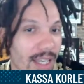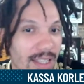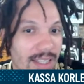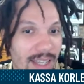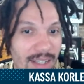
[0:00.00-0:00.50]
say
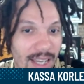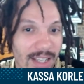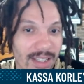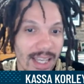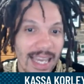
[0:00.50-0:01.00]
these get
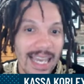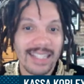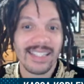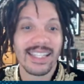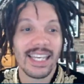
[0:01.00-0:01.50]
days?
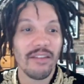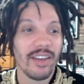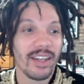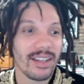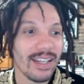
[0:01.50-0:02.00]
It's
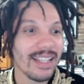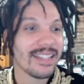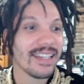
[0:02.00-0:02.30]
giving